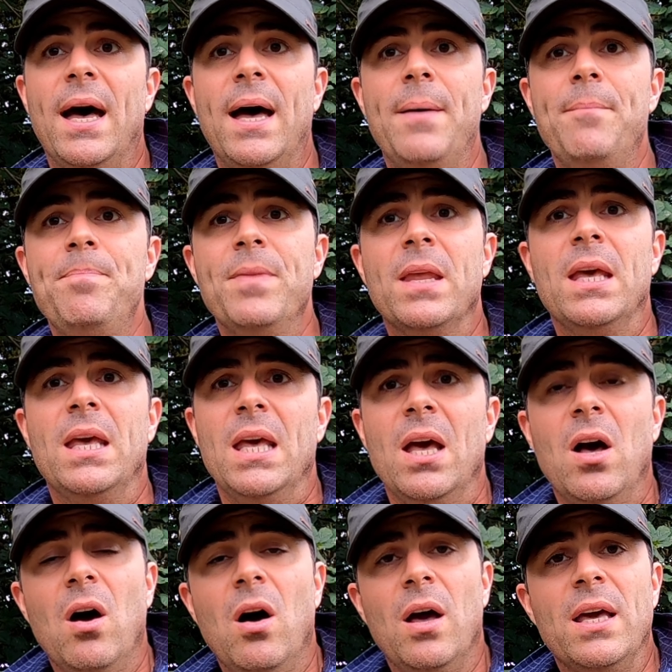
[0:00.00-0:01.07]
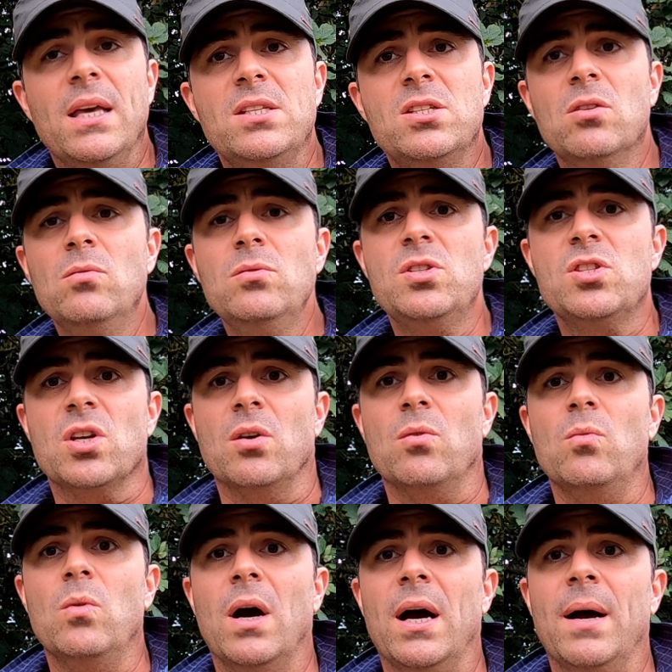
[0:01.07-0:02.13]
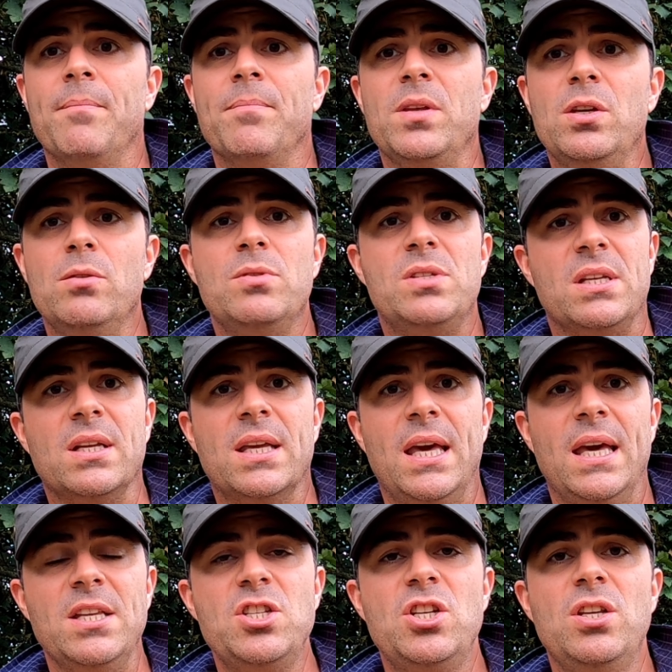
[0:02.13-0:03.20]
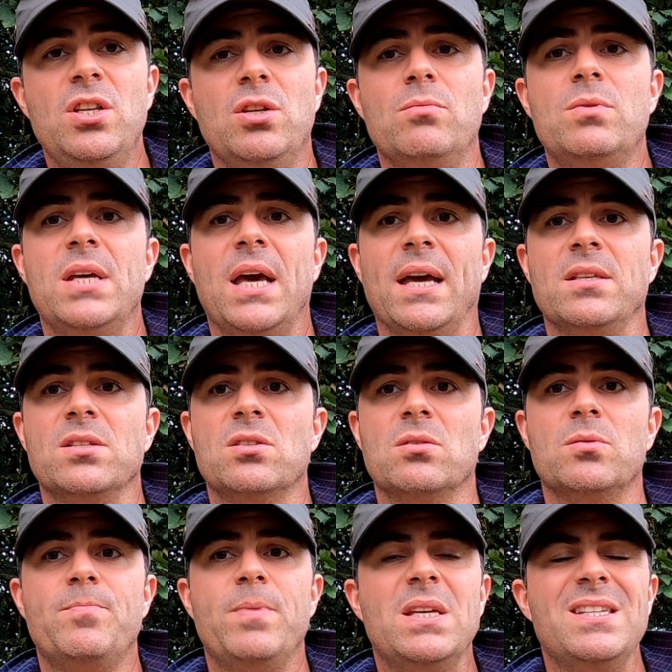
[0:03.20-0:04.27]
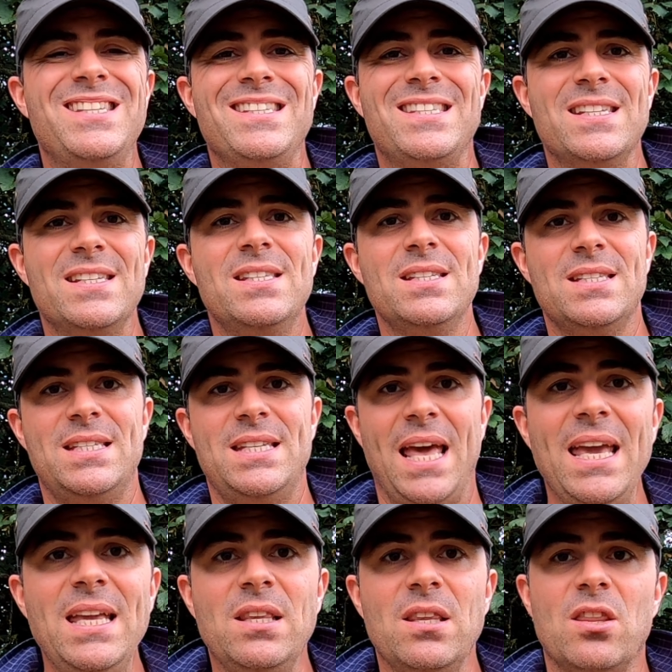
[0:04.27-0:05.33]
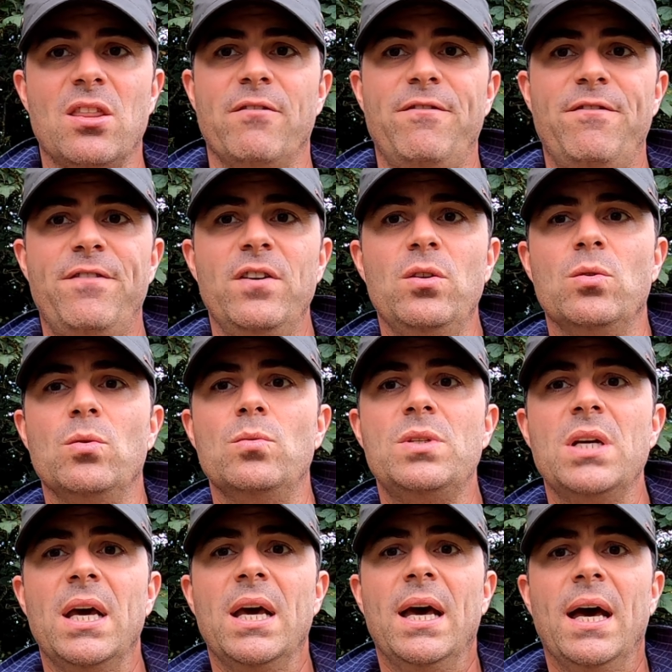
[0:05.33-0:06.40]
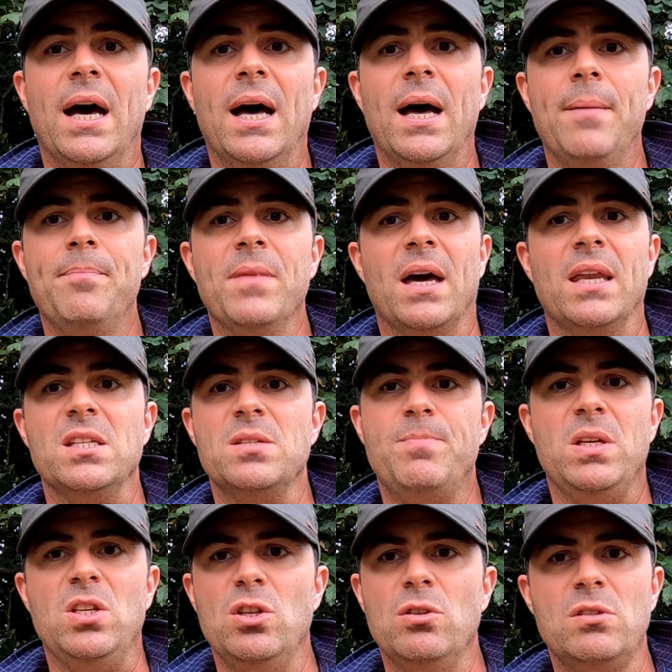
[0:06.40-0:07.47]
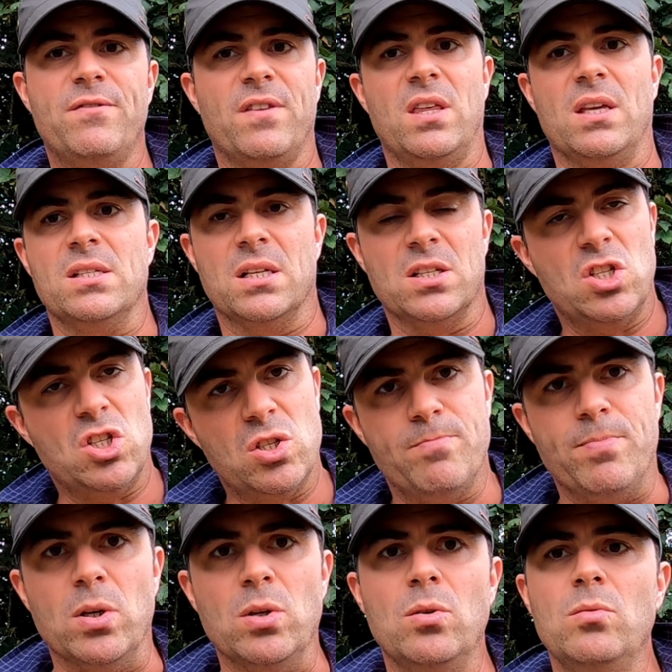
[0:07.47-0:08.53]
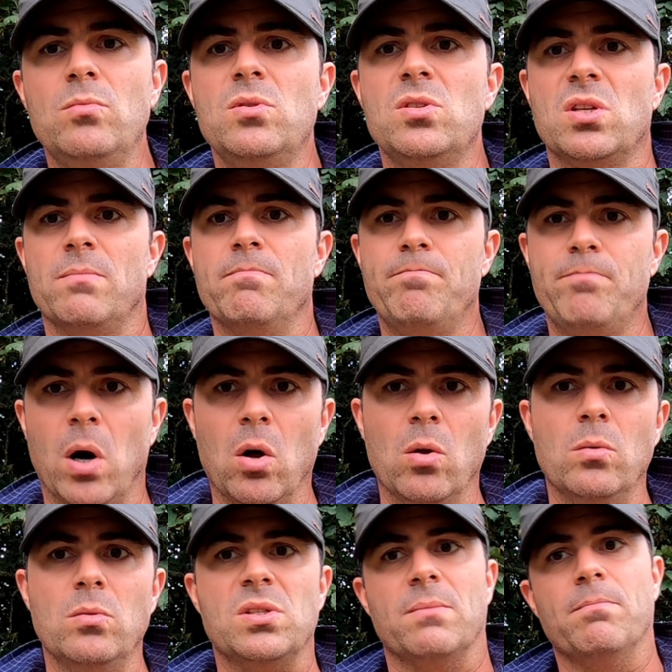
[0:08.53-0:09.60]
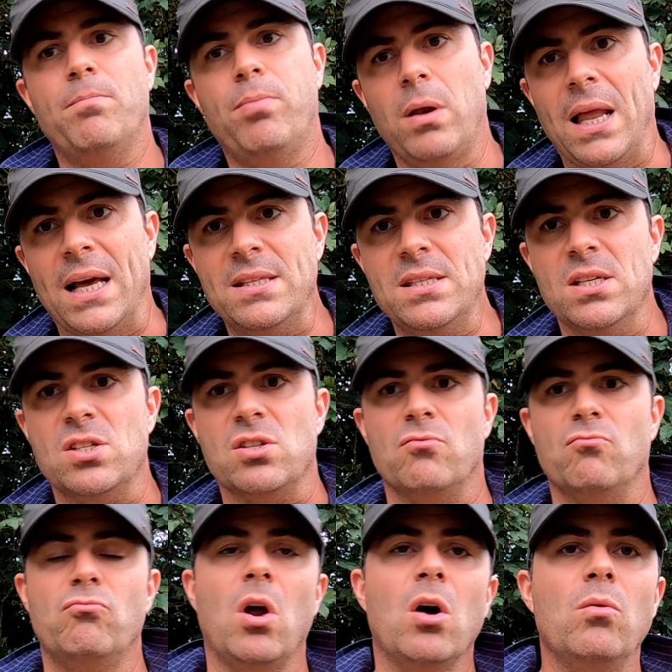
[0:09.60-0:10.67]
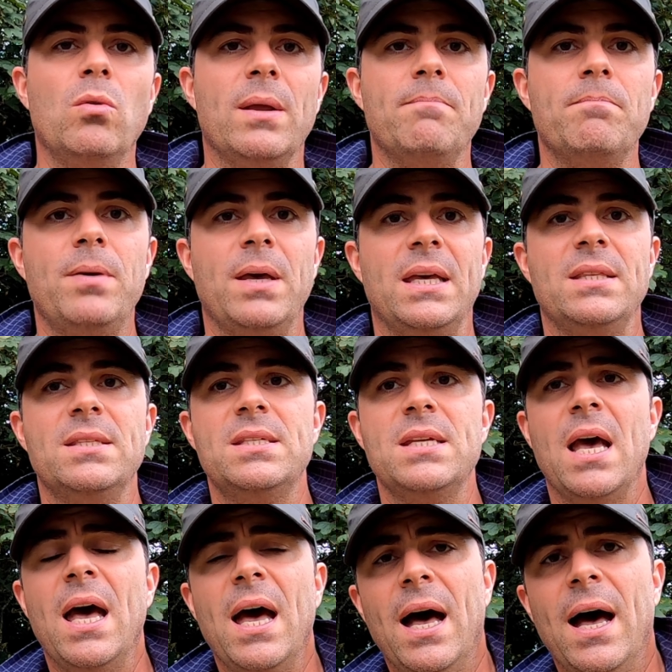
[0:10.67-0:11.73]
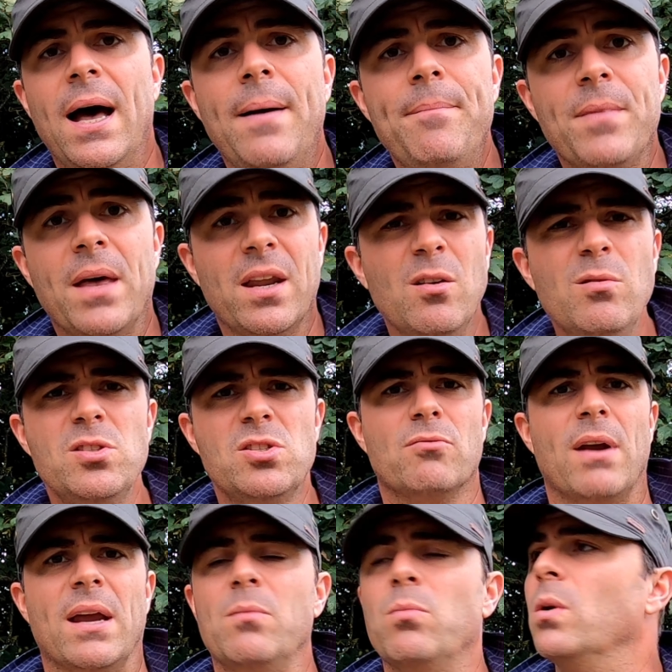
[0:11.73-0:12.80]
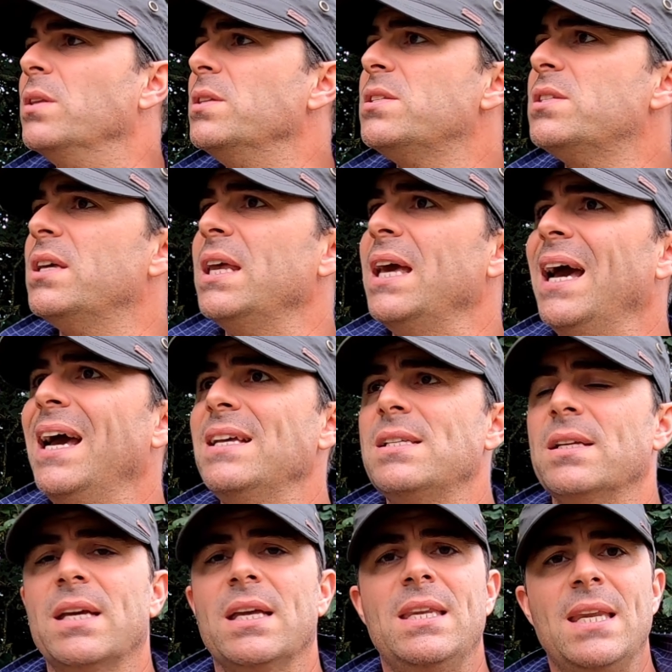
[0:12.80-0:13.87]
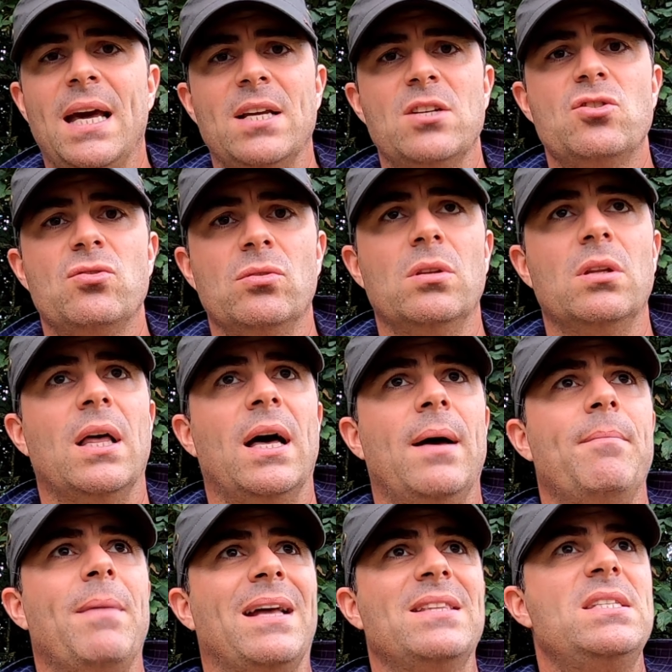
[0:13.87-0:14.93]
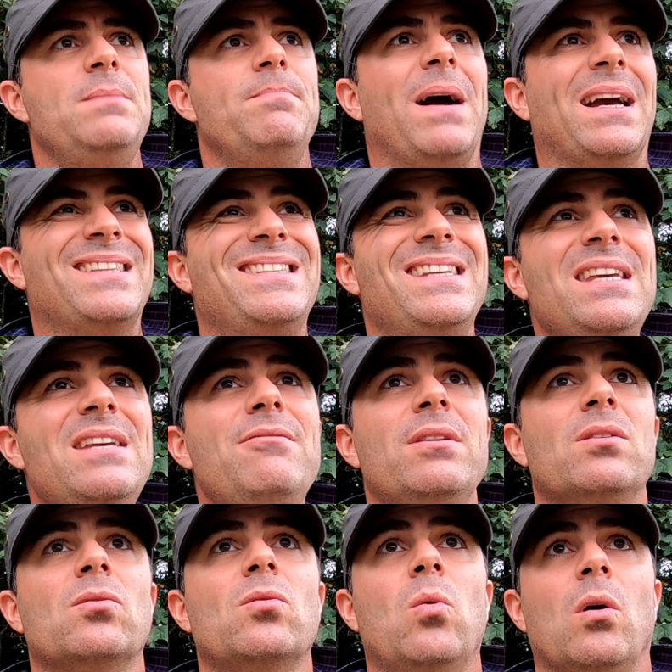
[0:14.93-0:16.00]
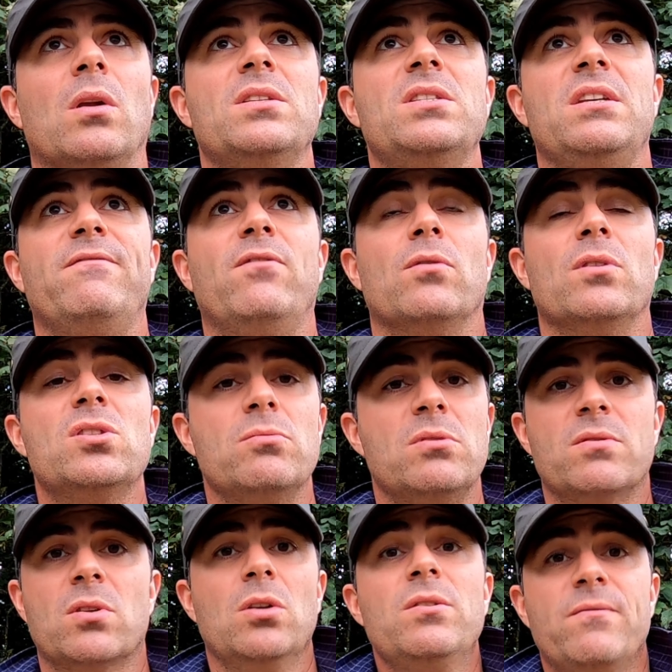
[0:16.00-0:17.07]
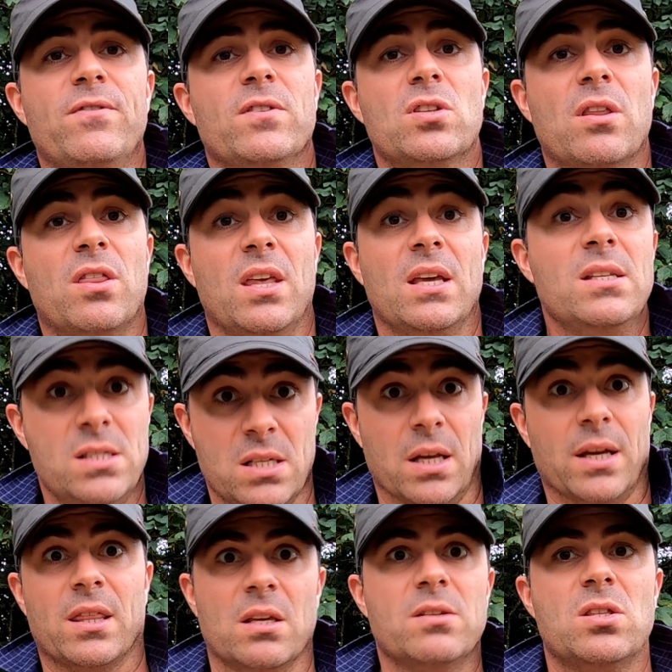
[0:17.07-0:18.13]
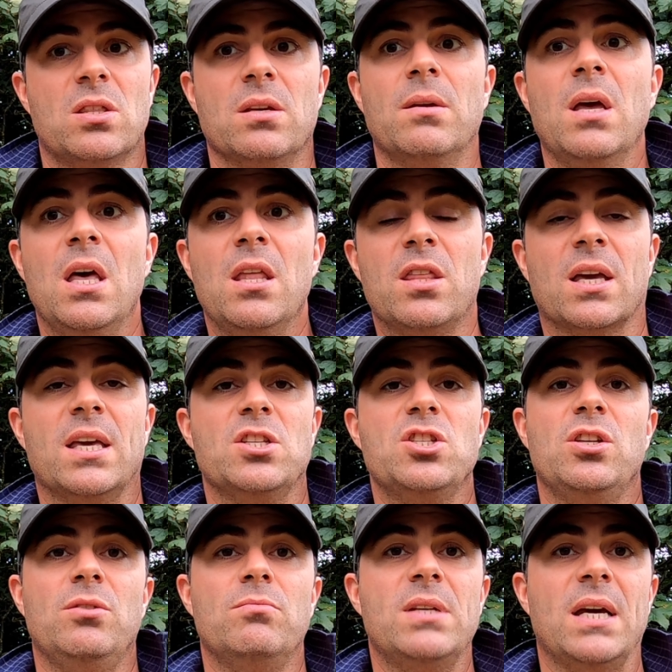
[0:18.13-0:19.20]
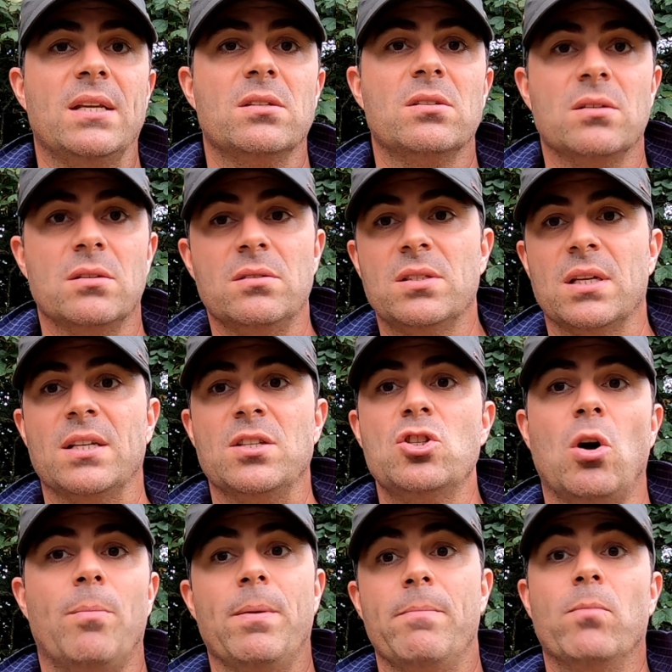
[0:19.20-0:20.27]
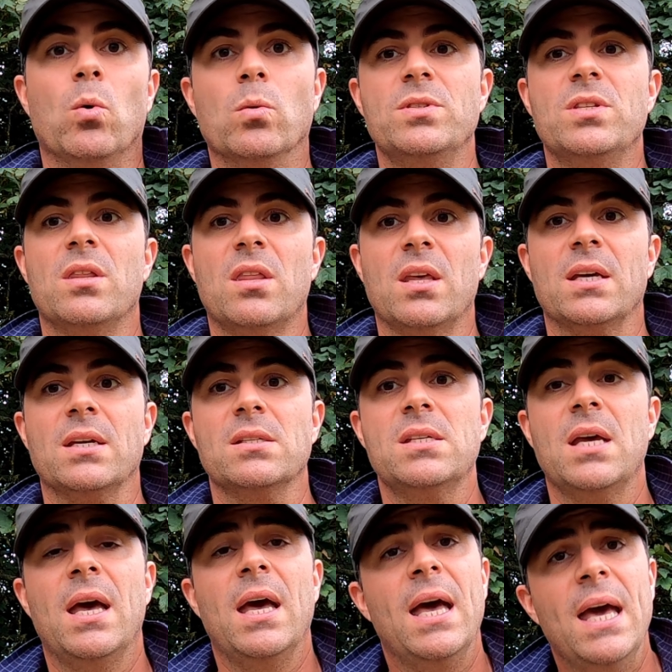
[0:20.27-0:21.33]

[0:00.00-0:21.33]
Um, it's also um, used in kitchen utensils because it doesn't taint the food um, and it's been used for things like spoons and bowls and platters and rolling pins. Um, I also read once that it has like a natural um, antibacterial quality for it so it's good for things like the, the, the kitchen utensils and chopping boards and things.